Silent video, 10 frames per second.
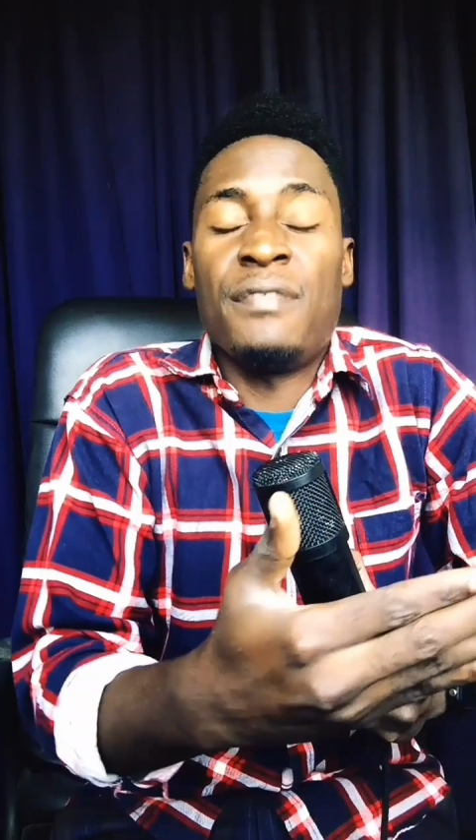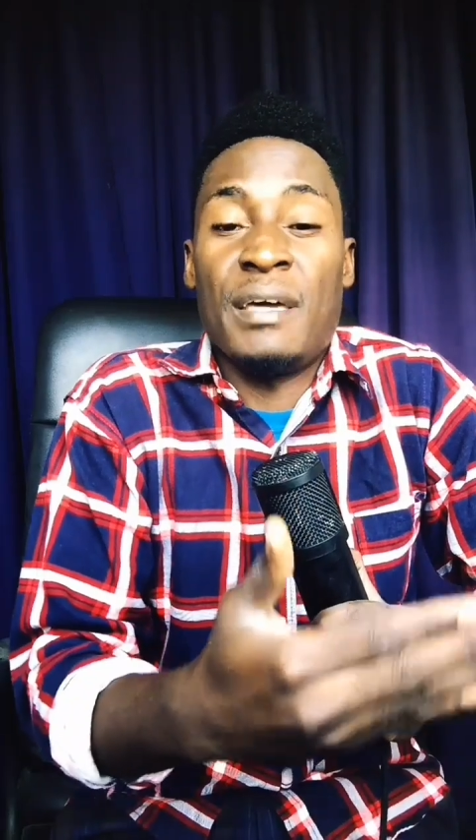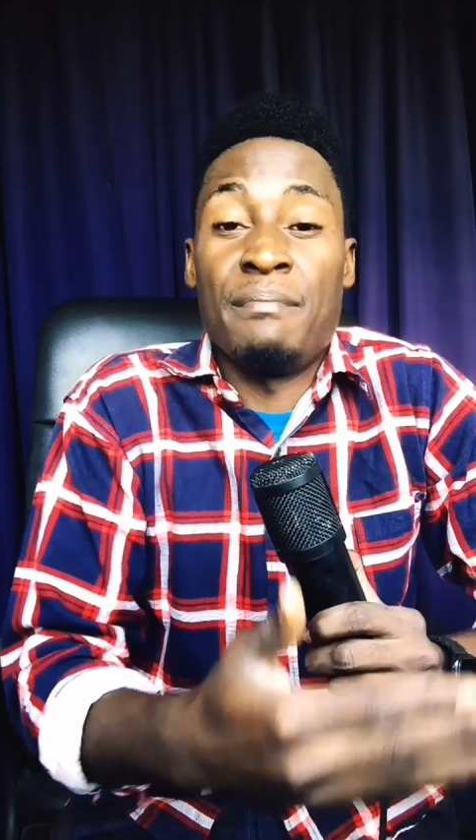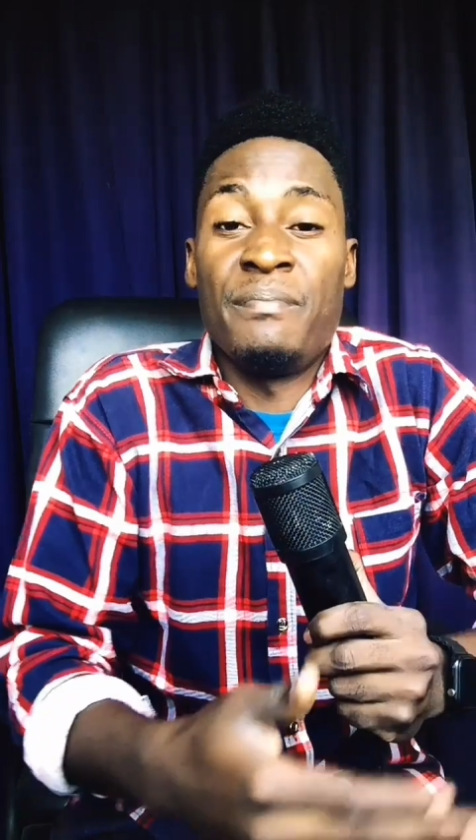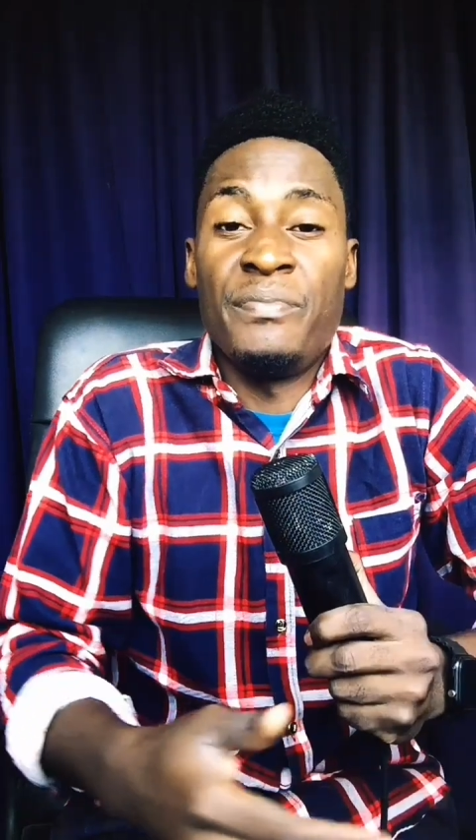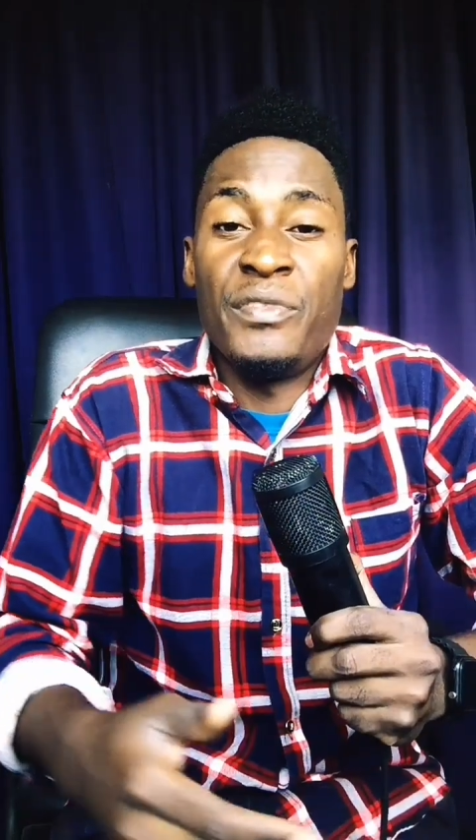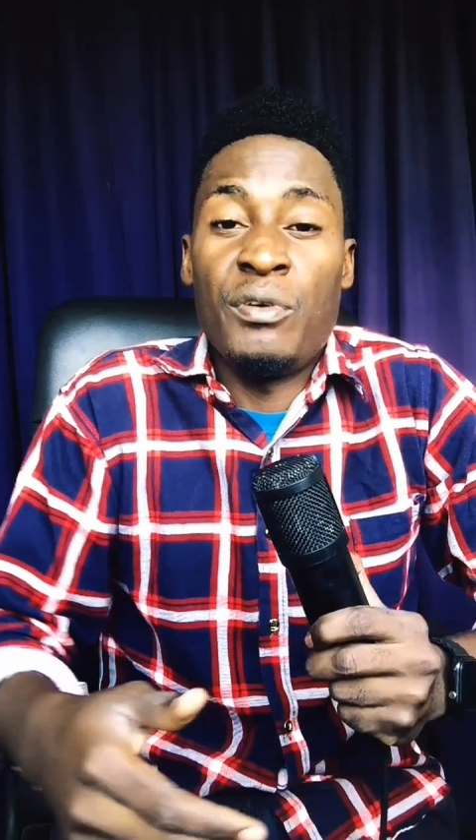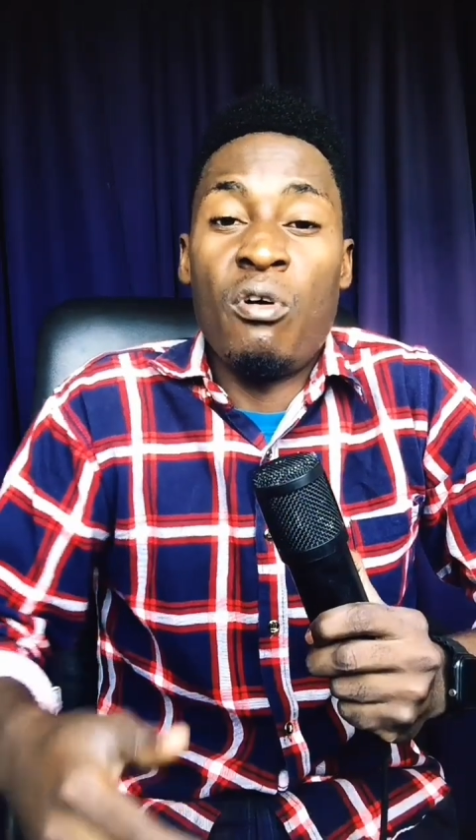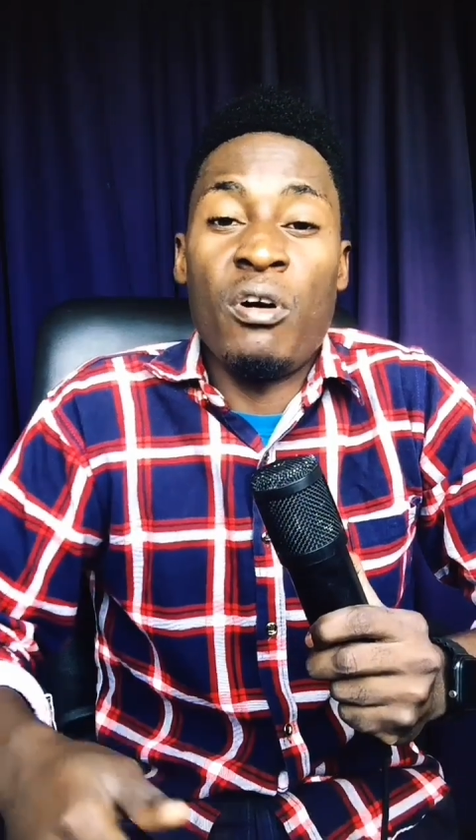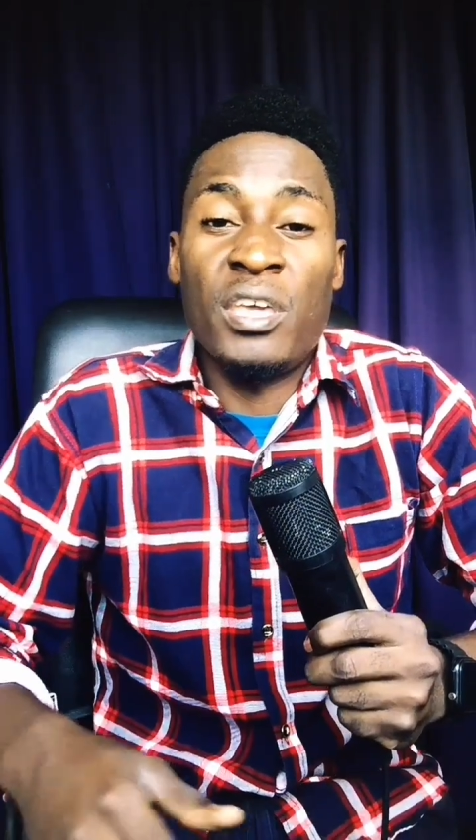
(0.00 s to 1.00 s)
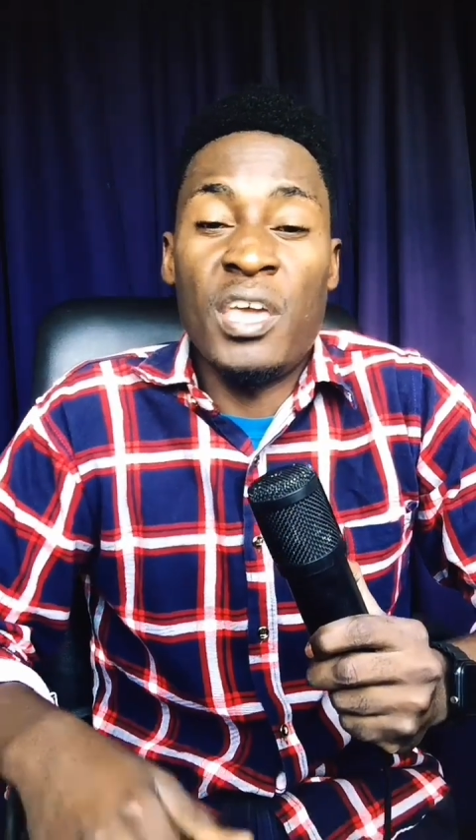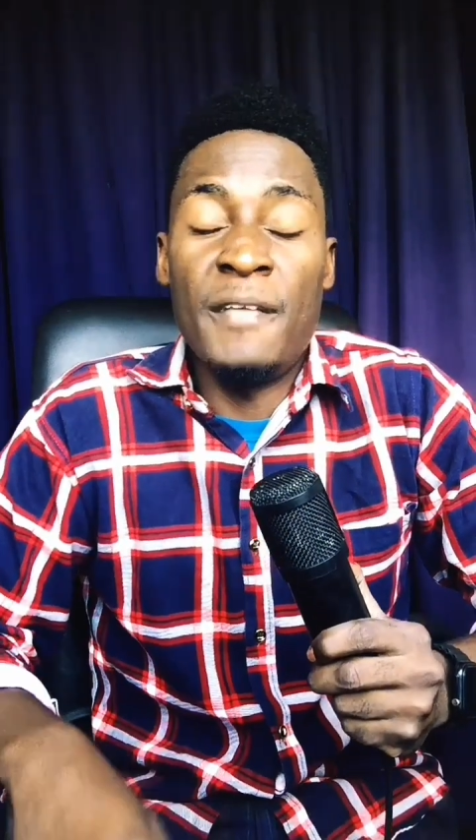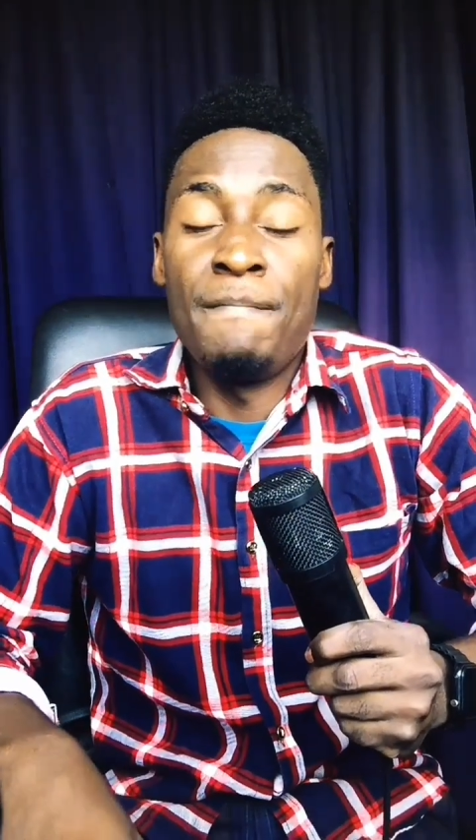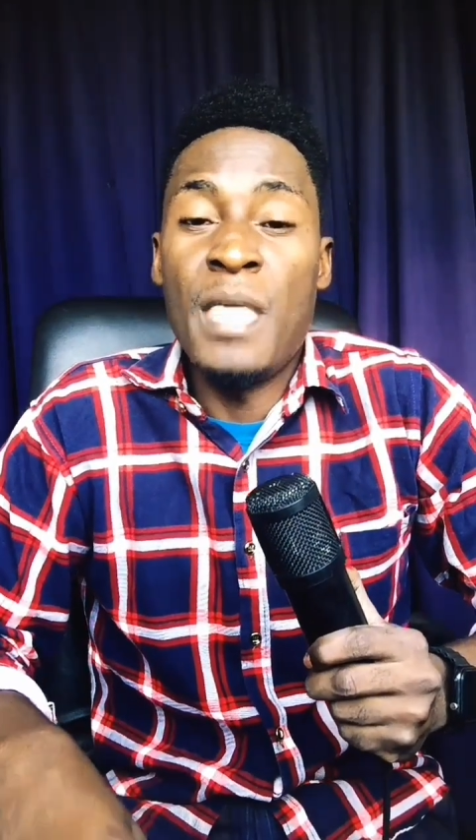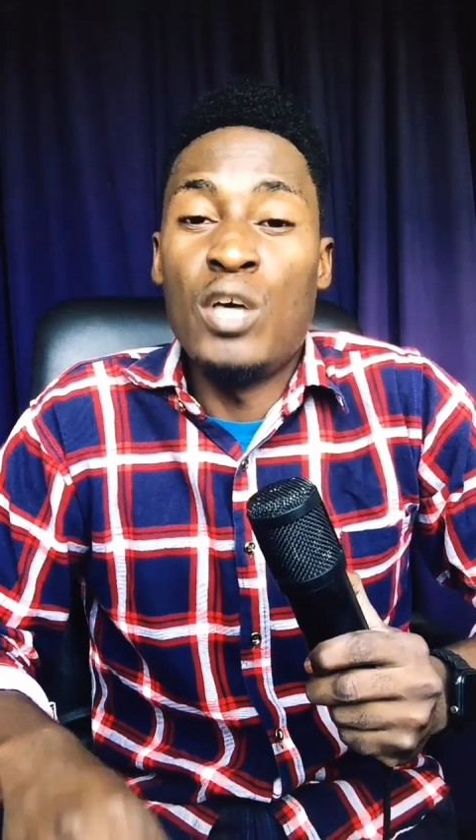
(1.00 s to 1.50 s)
them, okay?